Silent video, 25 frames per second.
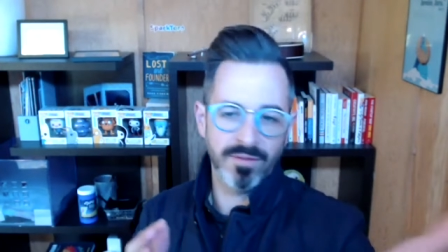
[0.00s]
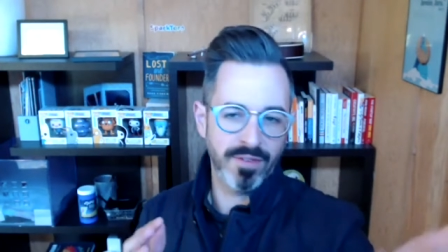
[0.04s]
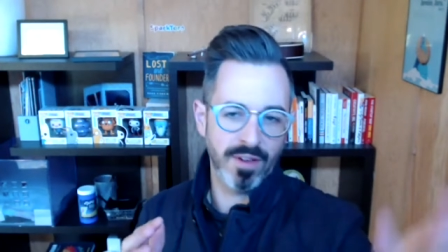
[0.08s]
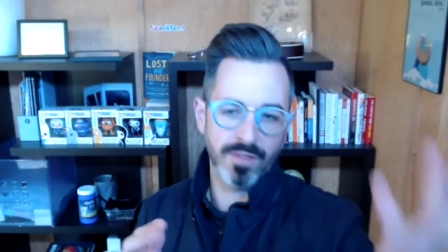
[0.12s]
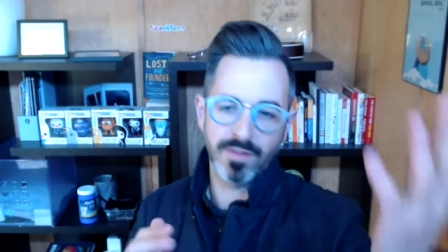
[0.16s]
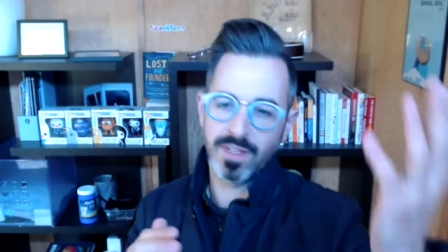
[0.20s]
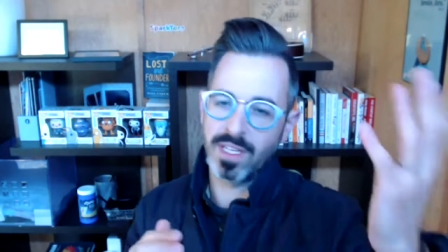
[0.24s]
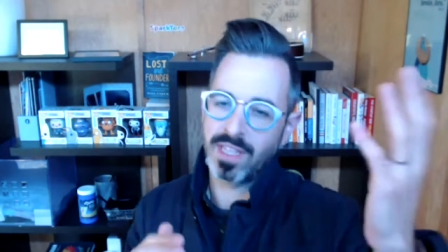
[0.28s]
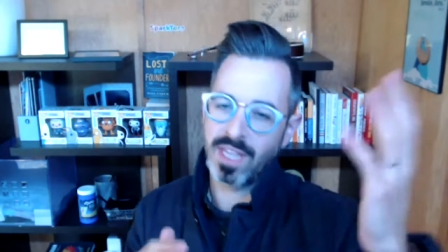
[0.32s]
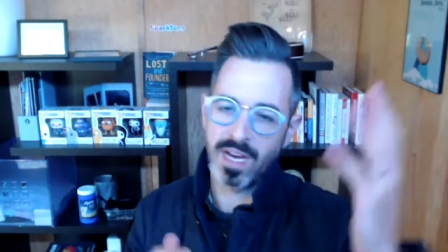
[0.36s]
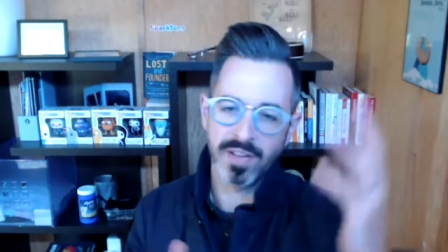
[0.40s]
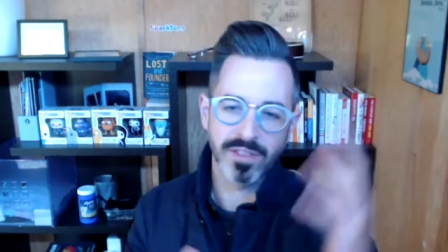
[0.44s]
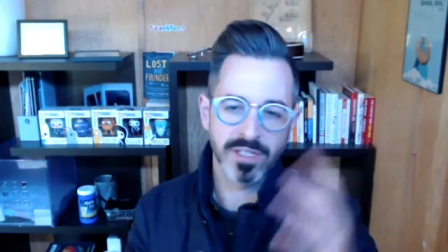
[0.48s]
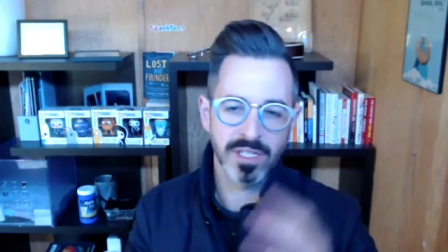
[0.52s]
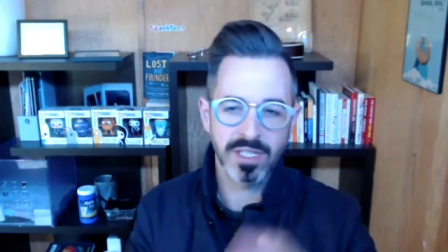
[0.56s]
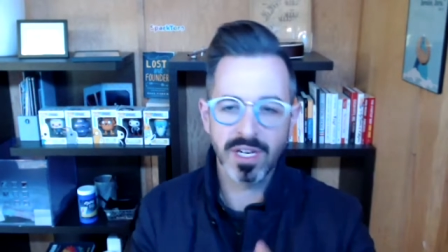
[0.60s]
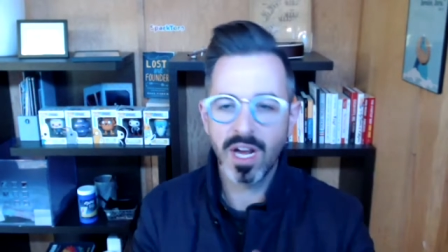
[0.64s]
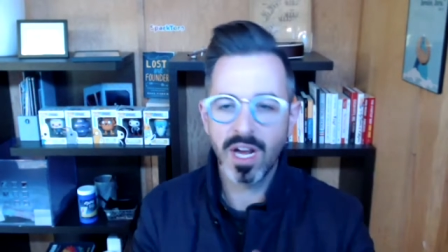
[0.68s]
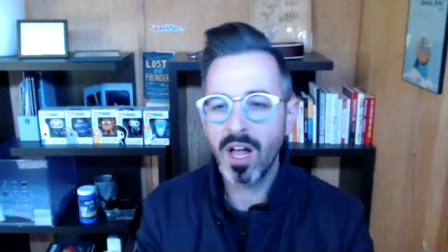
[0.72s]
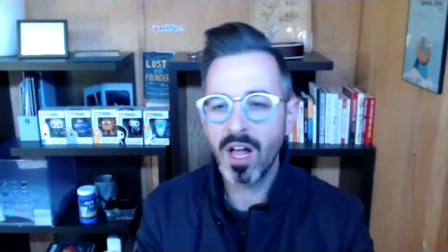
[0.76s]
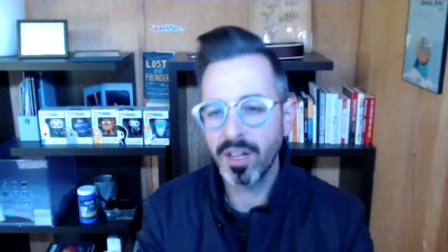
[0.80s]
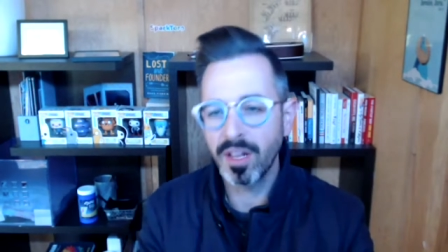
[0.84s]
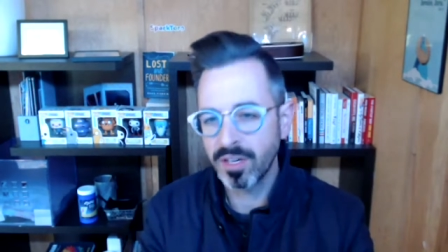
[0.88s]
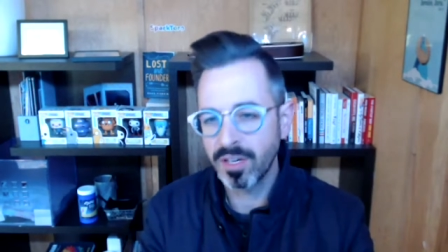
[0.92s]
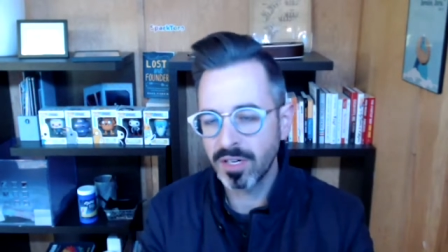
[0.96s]

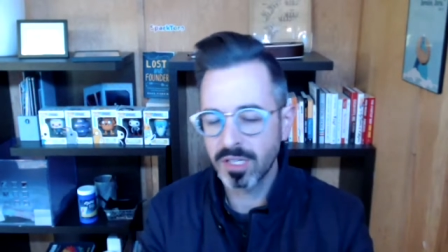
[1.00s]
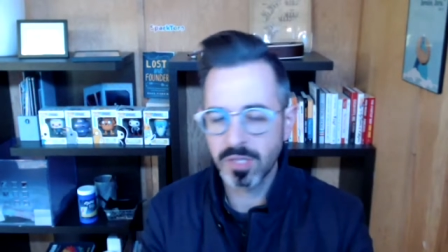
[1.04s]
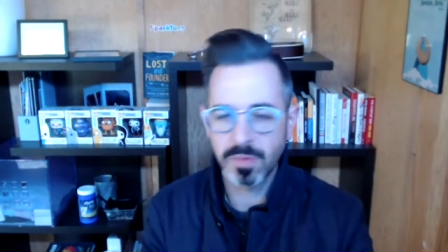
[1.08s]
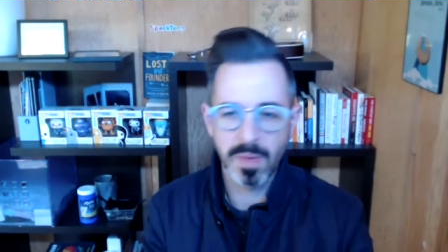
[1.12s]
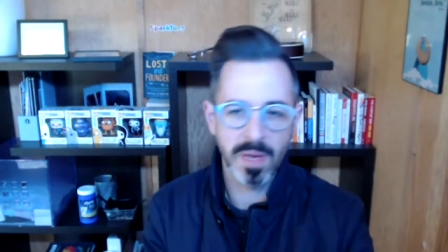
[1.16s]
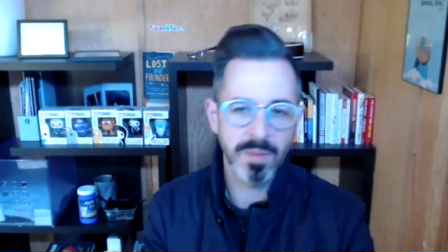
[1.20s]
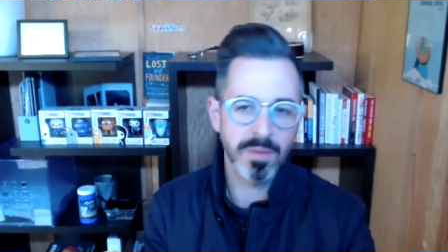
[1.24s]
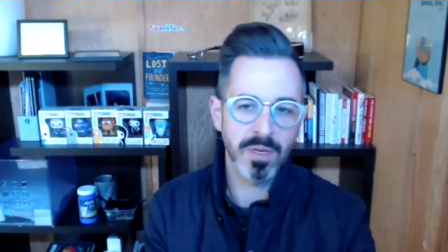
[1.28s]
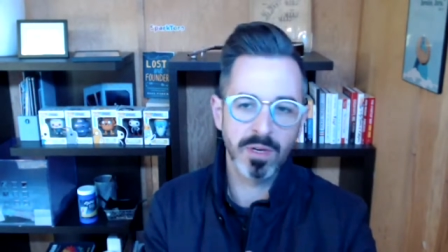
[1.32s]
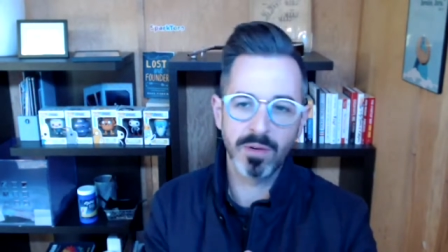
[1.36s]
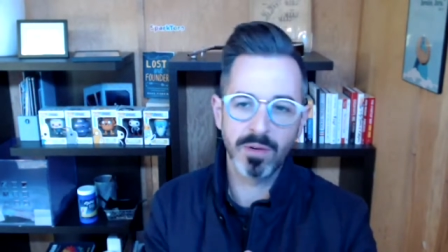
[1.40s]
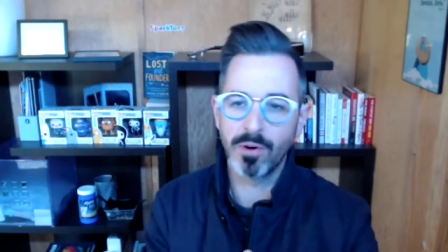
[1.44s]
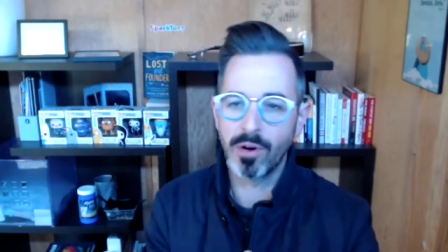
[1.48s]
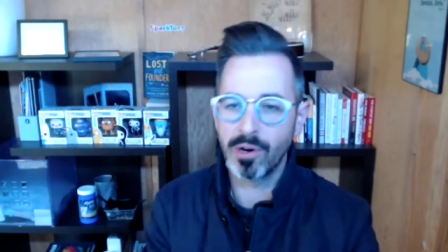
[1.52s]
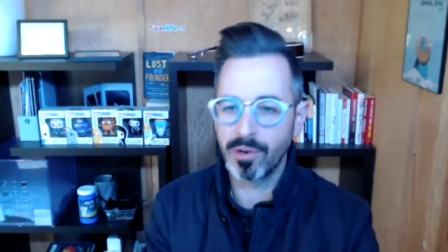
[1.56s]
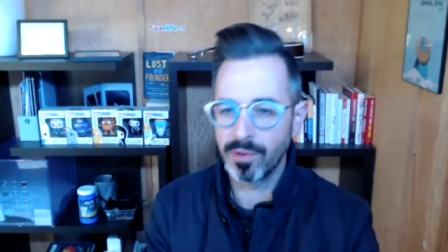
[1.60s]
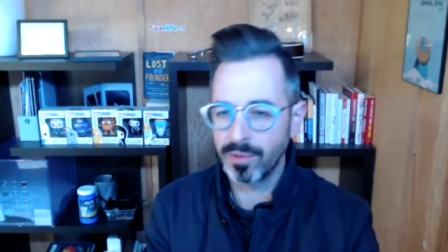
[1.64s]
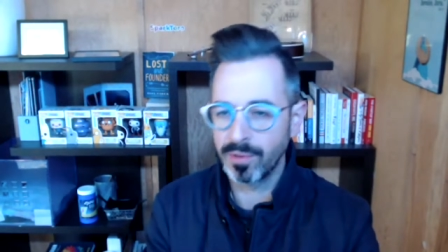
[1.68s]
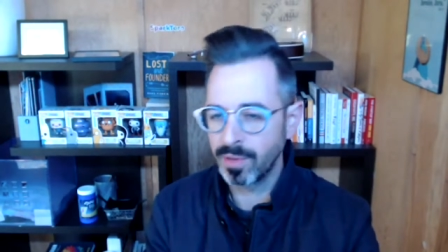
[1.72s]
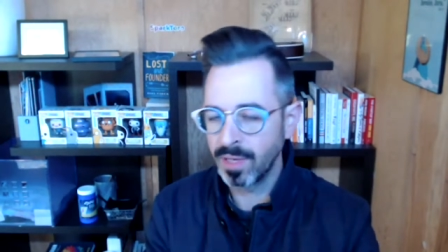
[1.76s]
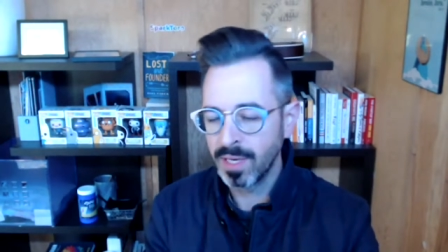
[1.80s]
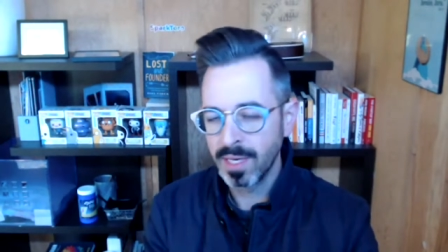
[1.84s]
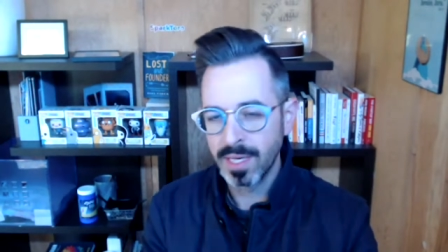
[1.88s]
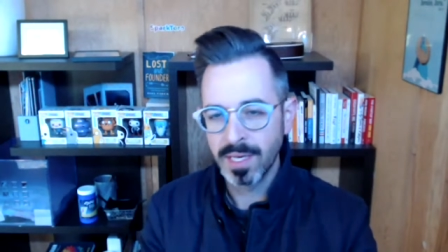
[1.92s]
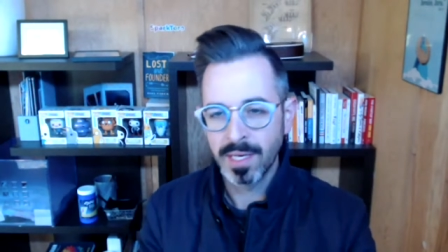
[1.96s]
$50000 maybe you
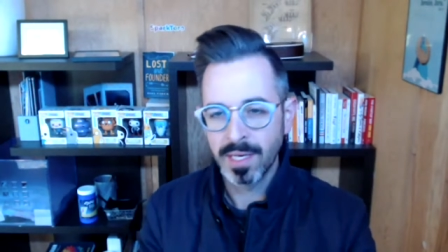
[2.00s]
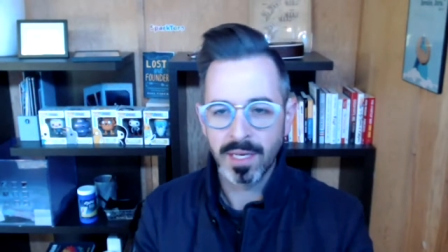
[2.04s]
own